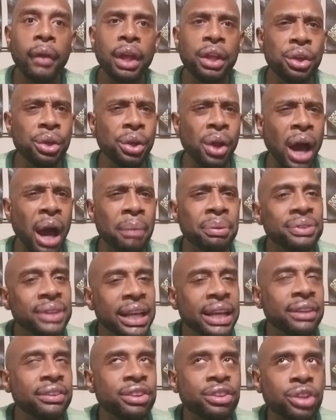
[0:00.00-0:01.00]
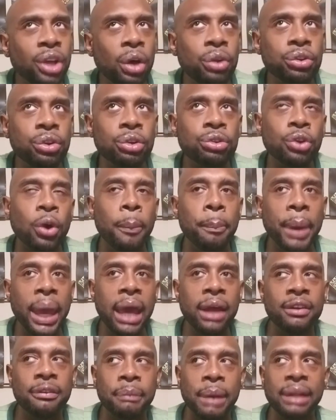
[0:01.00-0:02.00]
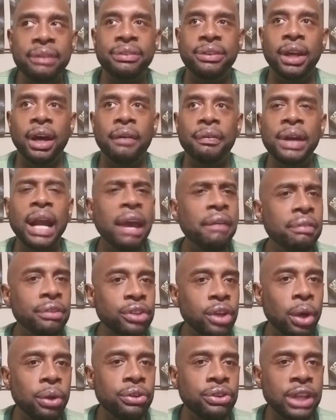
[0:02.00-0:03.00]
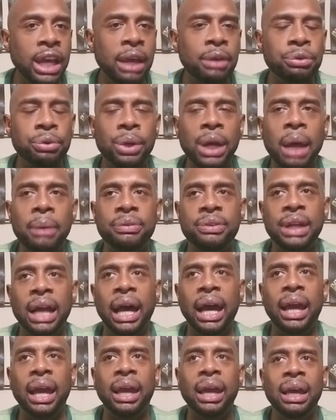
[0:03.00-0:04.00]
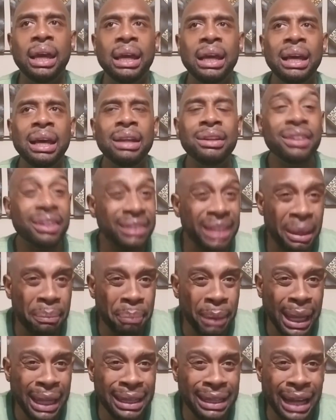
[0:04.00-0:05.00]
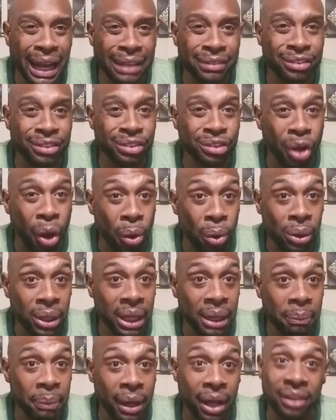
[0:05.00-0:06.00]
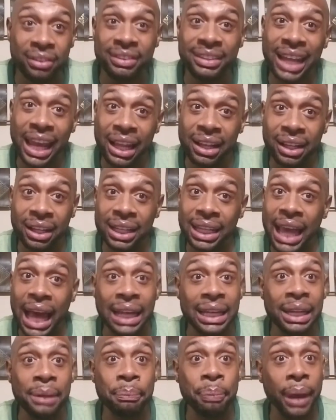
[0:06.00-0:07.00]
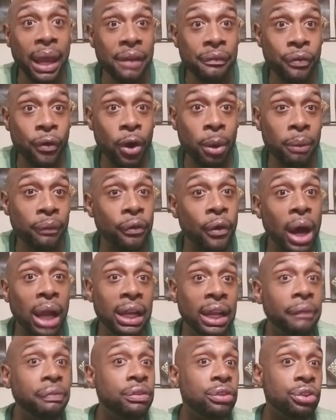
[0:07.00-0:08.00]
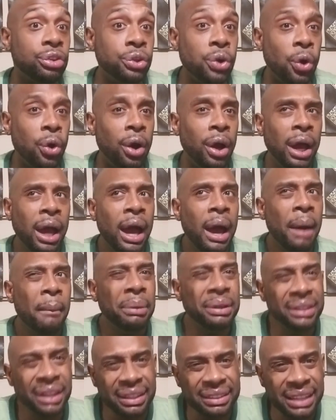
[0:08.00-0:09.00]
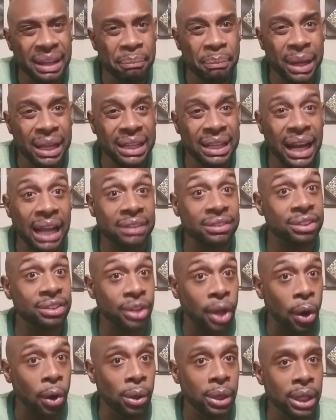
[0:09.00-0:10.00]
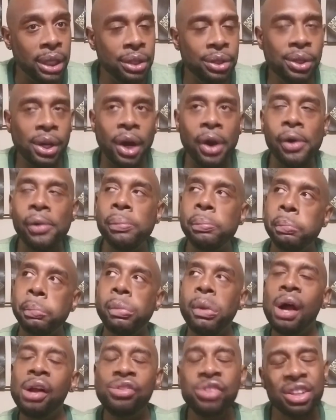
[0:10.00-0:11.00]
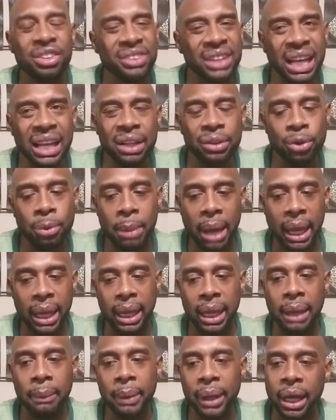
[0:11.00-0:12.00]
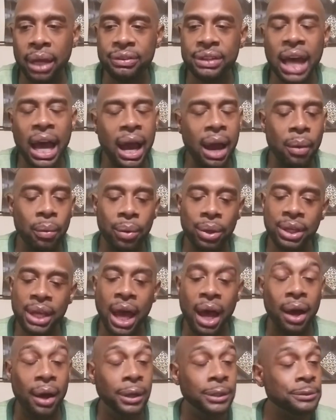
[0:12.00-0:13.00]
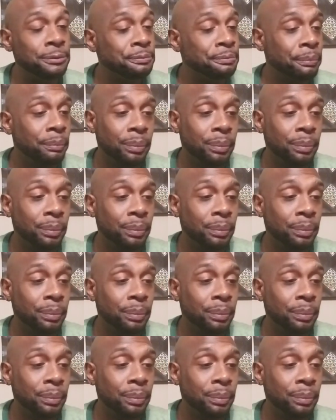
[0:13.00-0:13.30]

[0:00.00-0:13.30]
you know, I was thinking so, so, so bad of myself. And I even told Sam's what I was like, does that mean that I stole it? Because technically I didn't pay for it before I left the store. But does that mean that I stole it? You know, just thinking through my head because I, y'all,